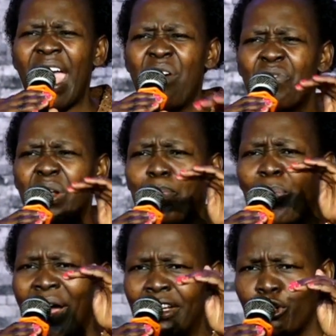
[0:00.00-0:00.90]
every
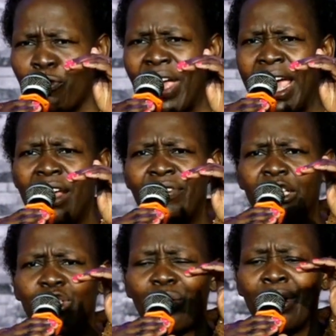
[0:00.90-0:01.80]
point of
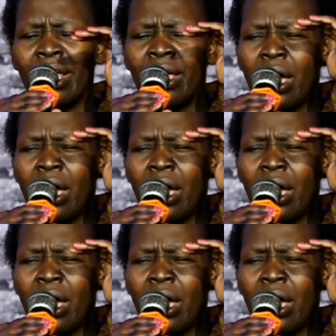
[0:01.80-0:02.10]
elevation